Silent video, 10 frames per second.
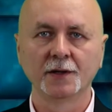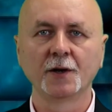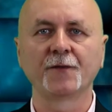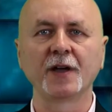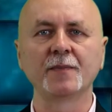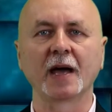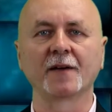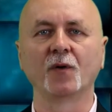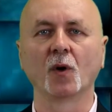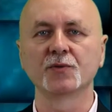Your
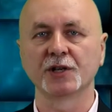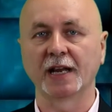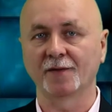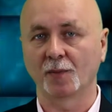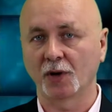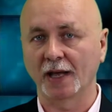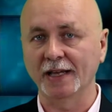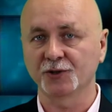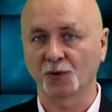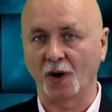feedback form should have a
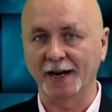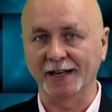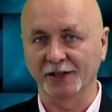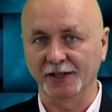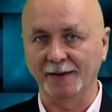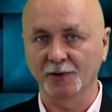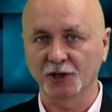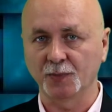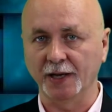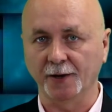place to write in the name of the
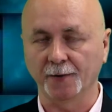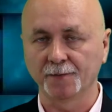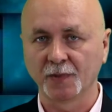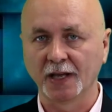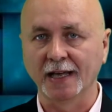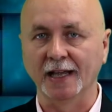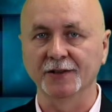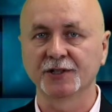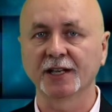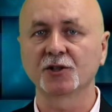speaker and
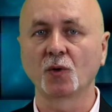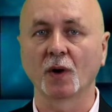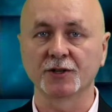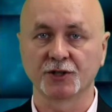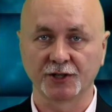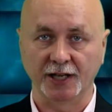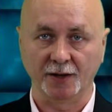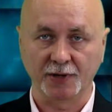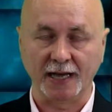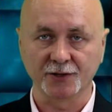6 questions to
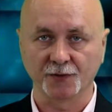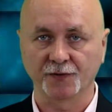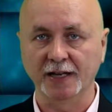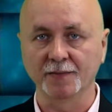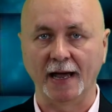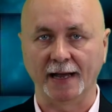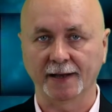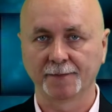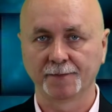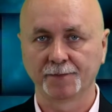help guide your feedback.
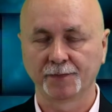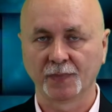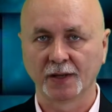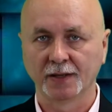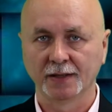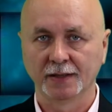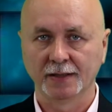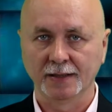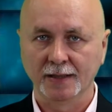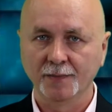
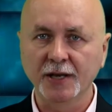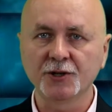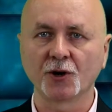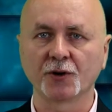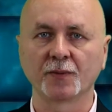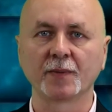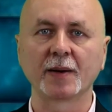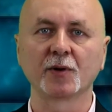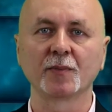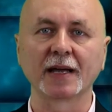Be sure to
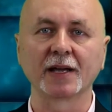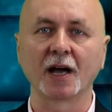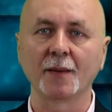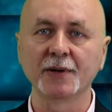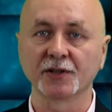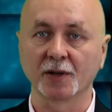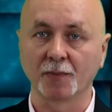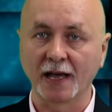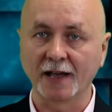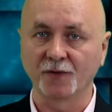remember to make copies of the
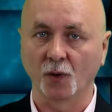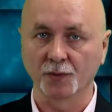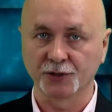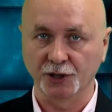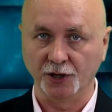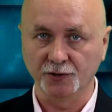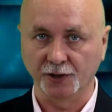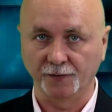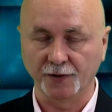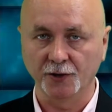blank forms to use in
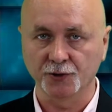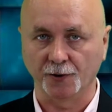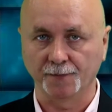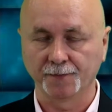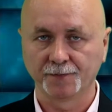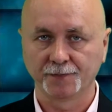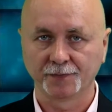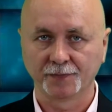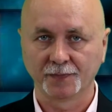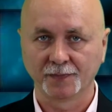the future.
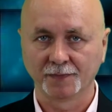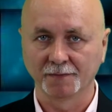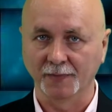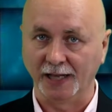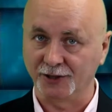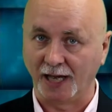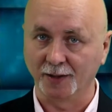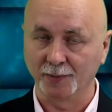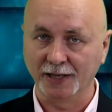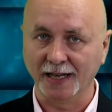It's time
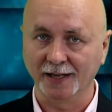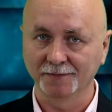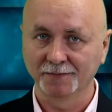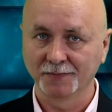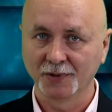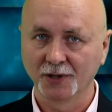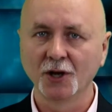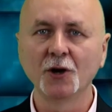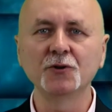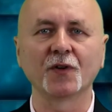to begin.
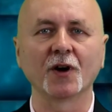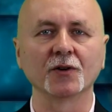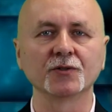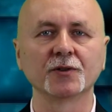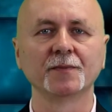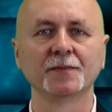Who's first?